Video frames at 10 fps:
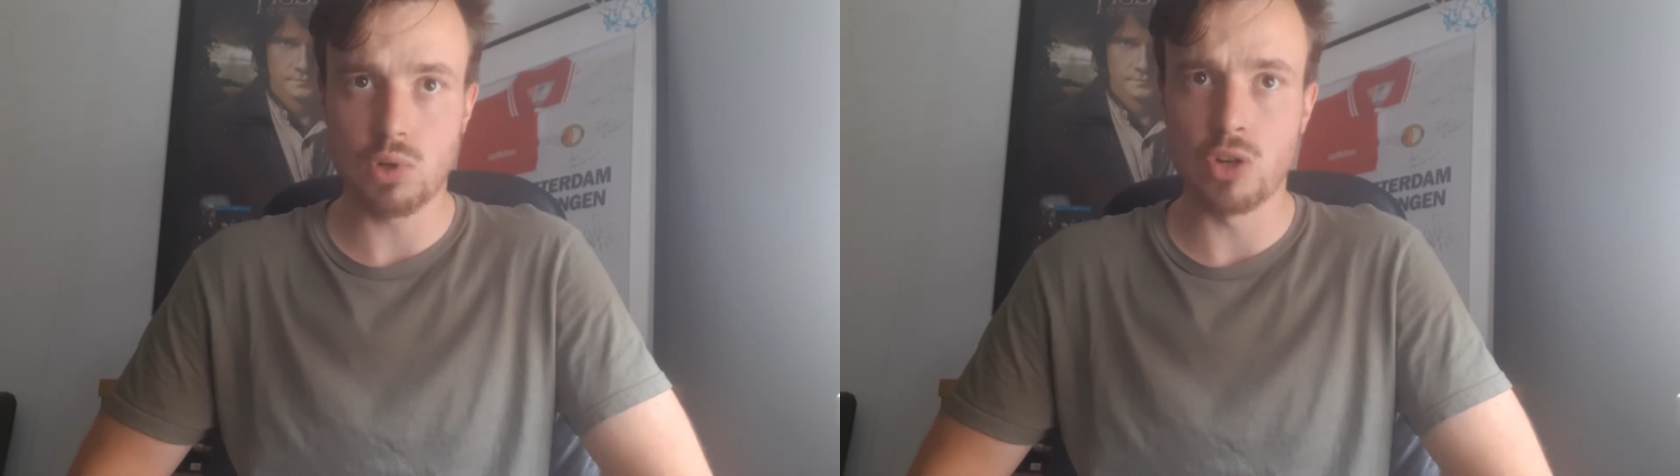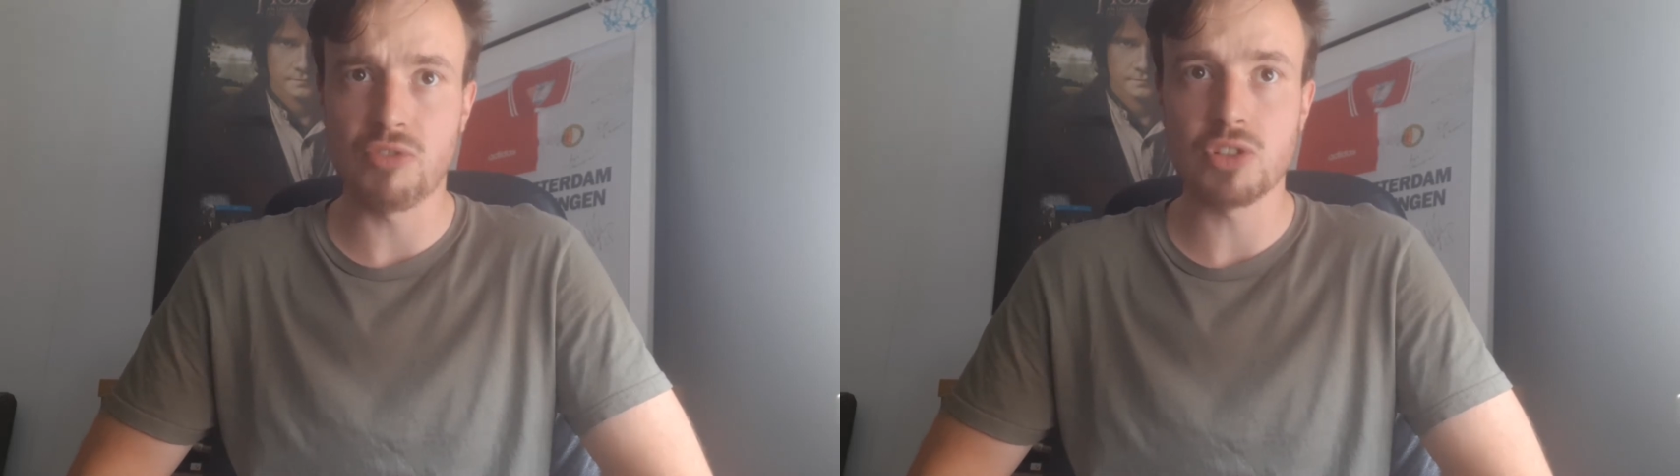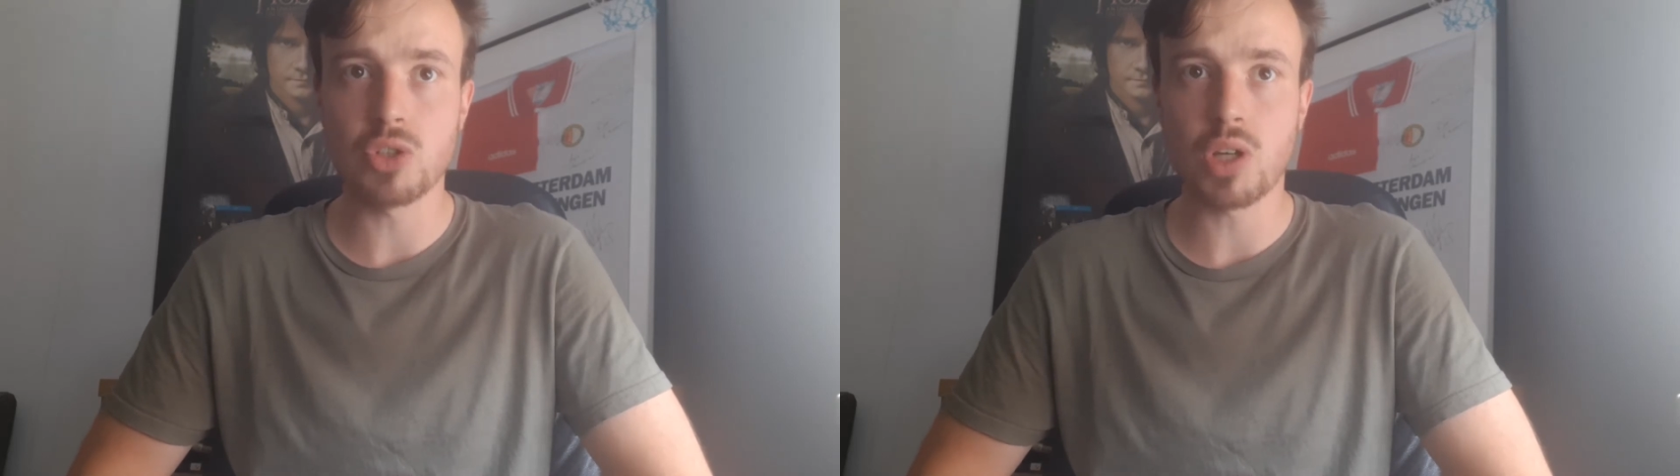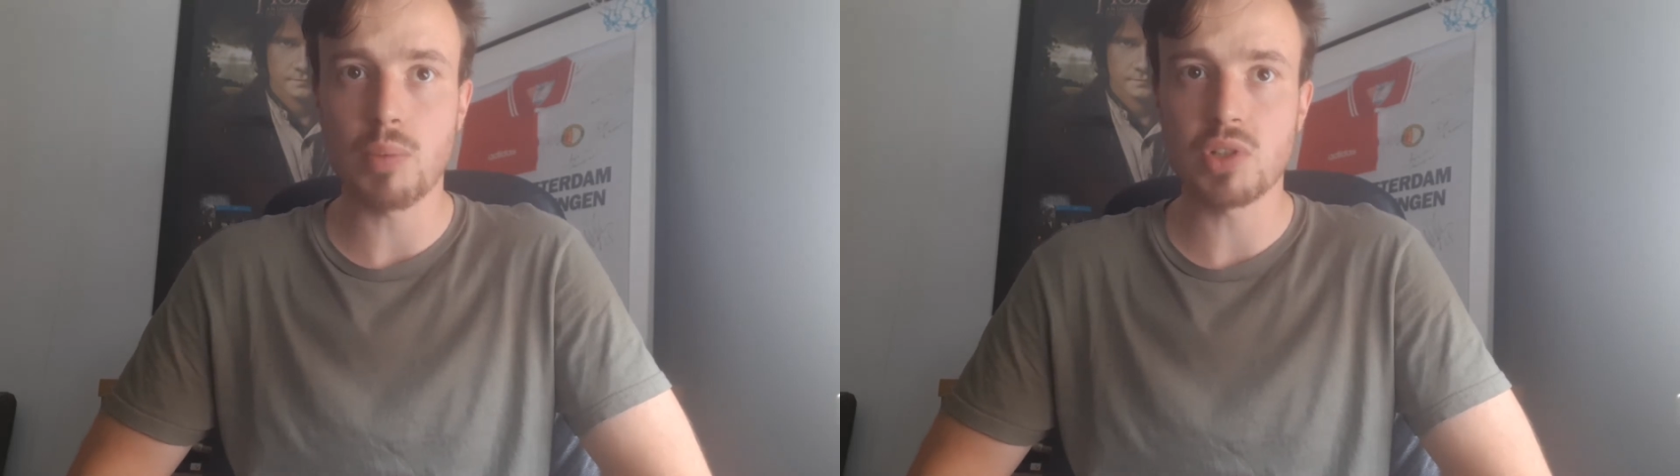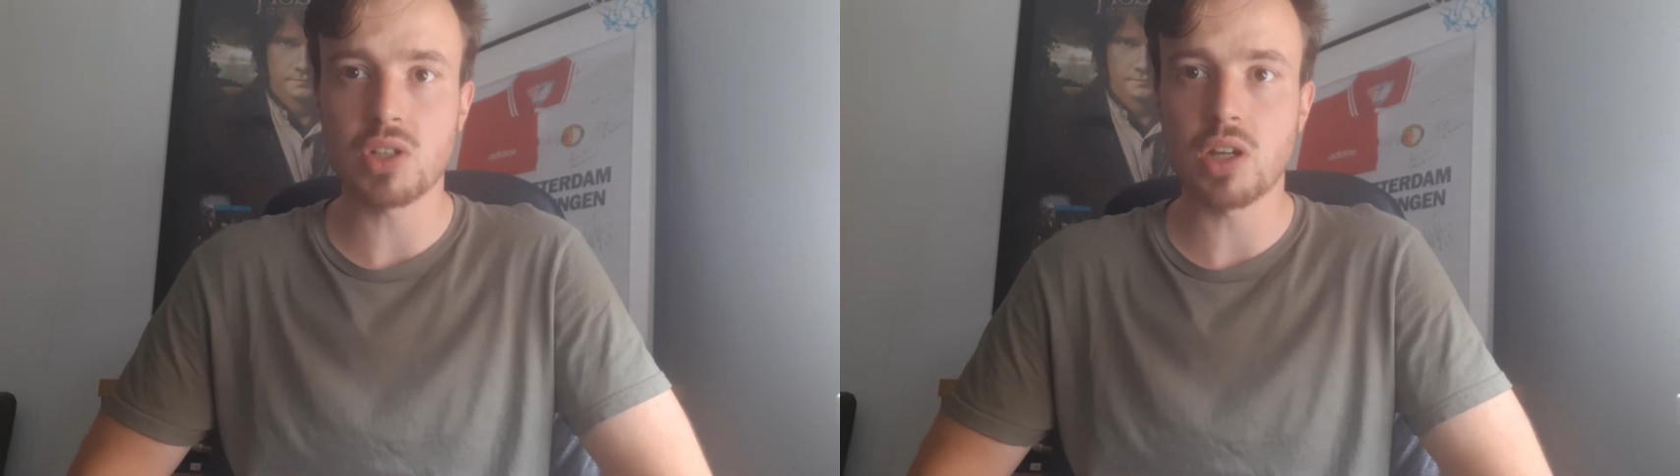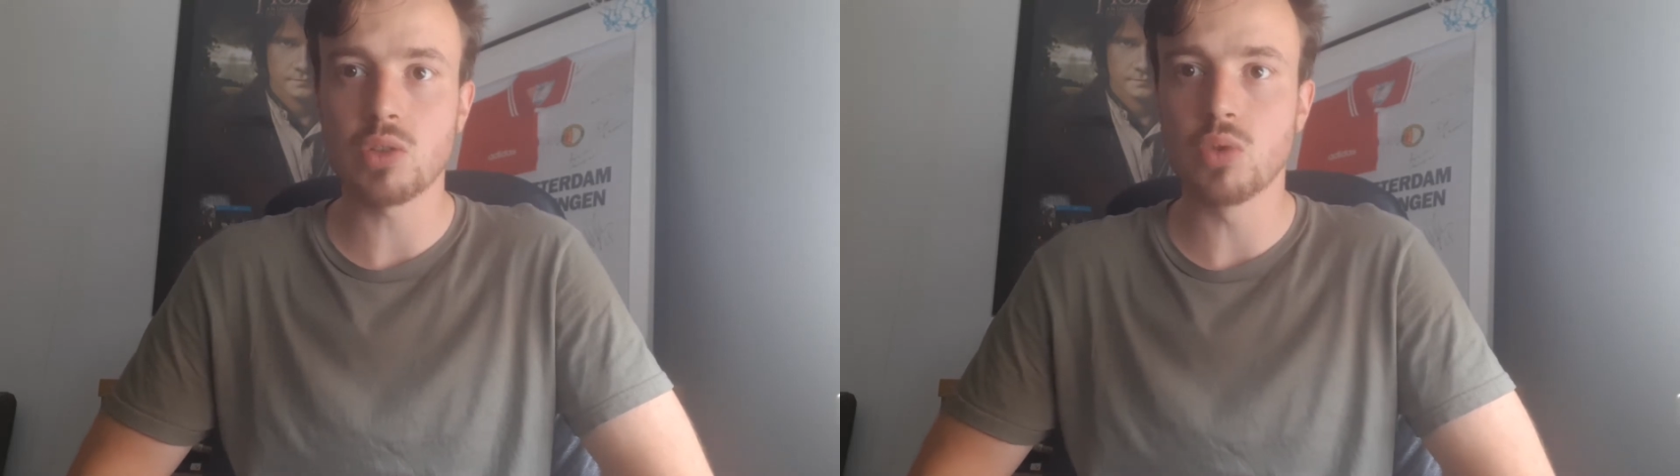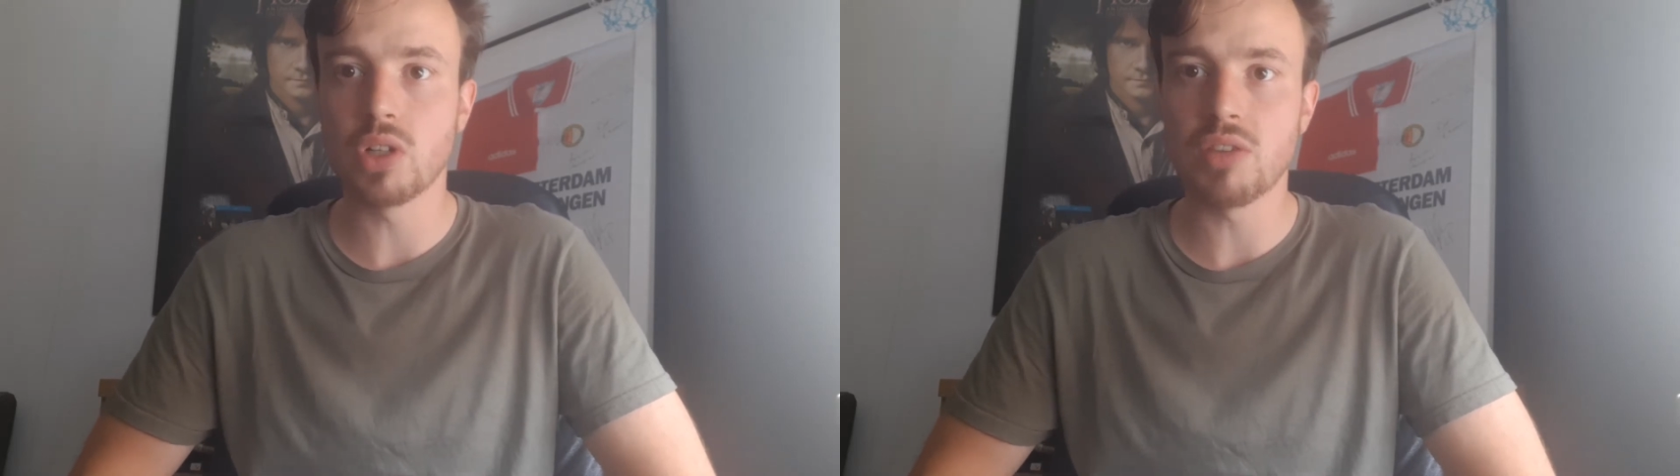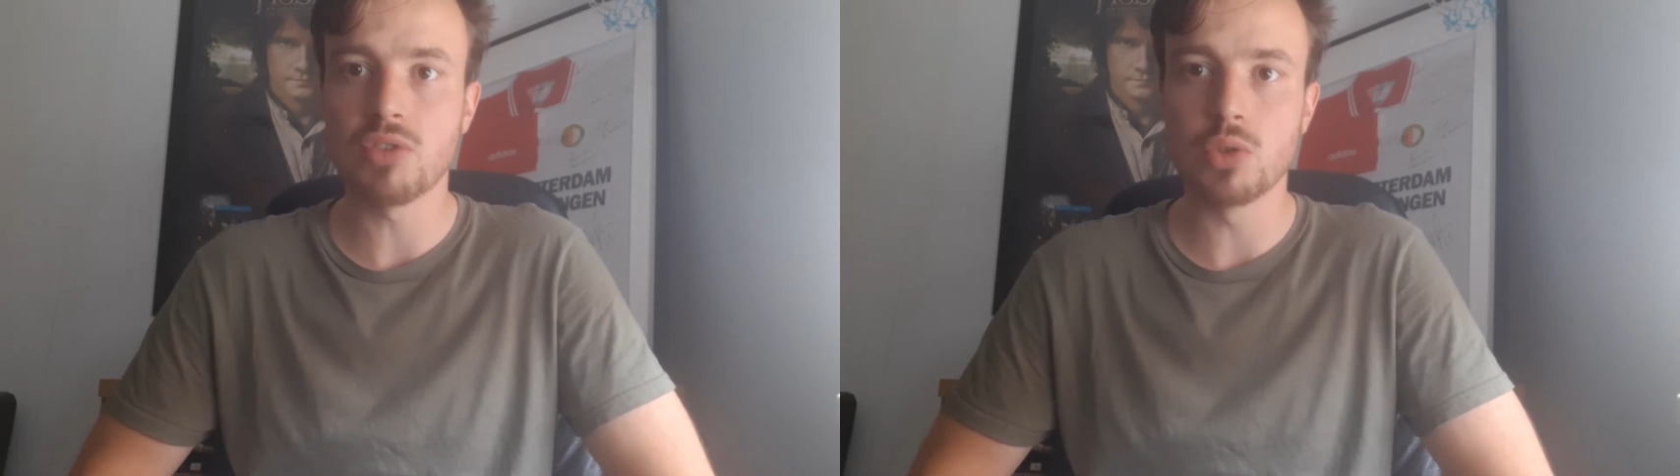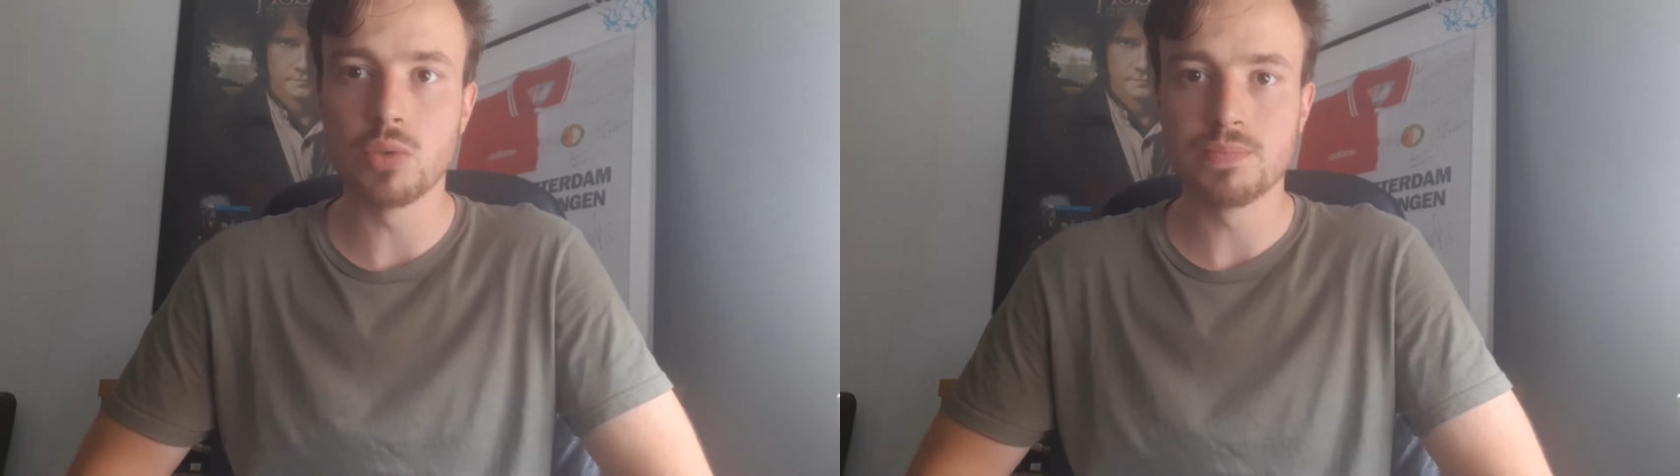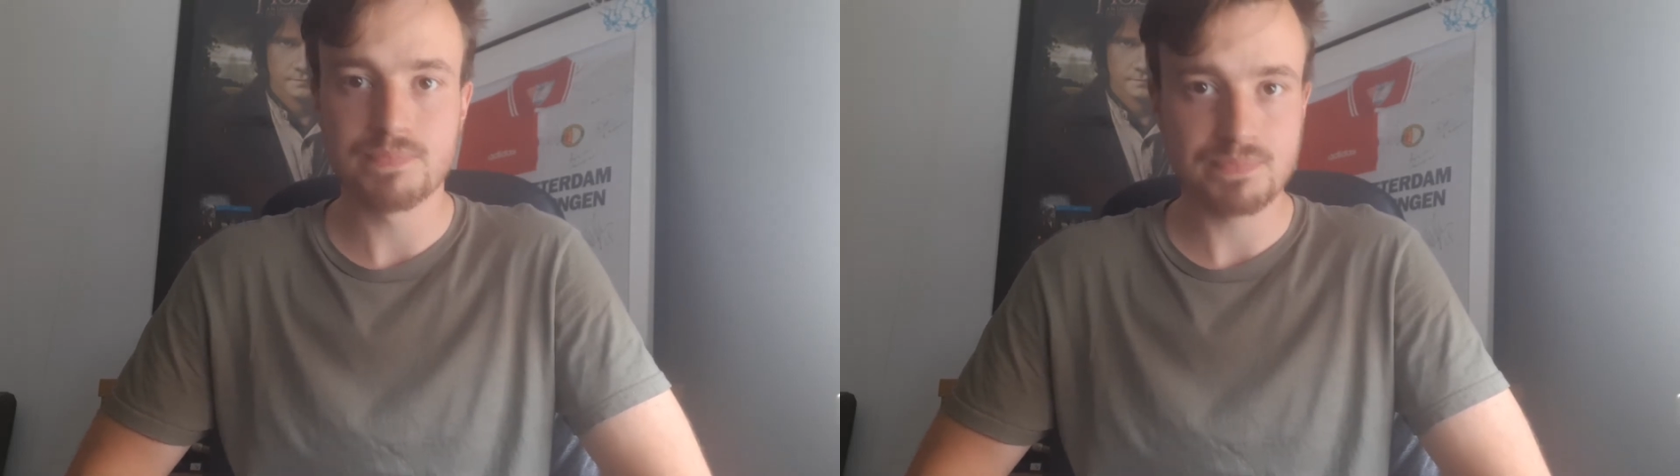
official Kappa site who will give you,